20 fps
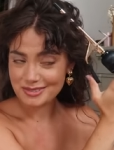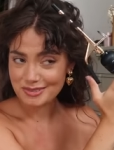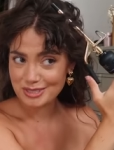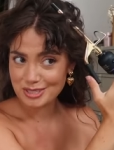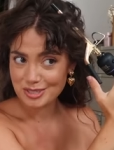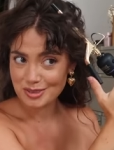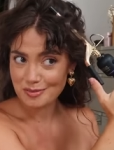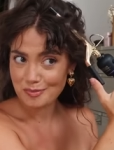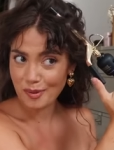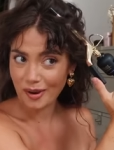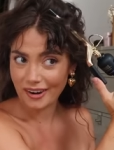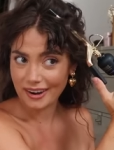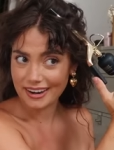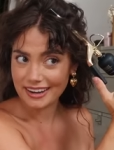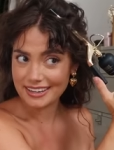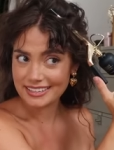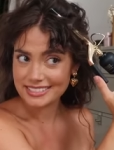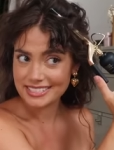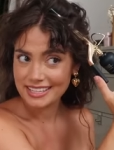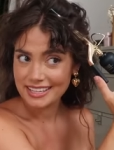switch the
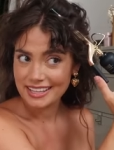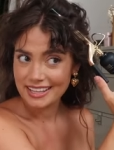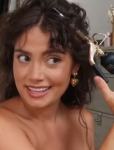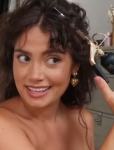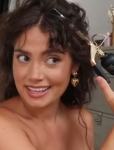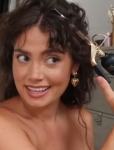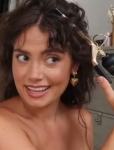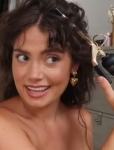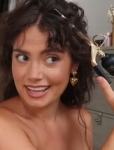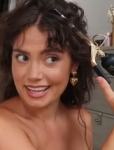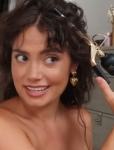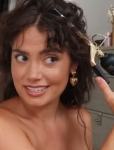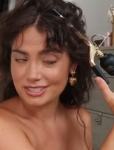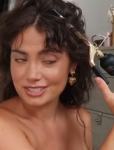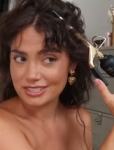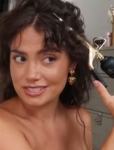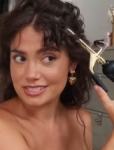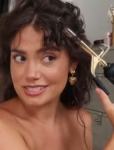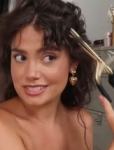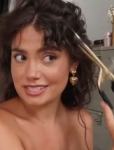part, and
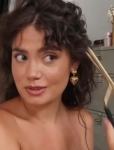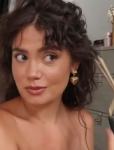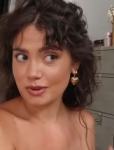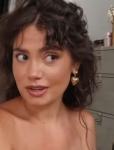just see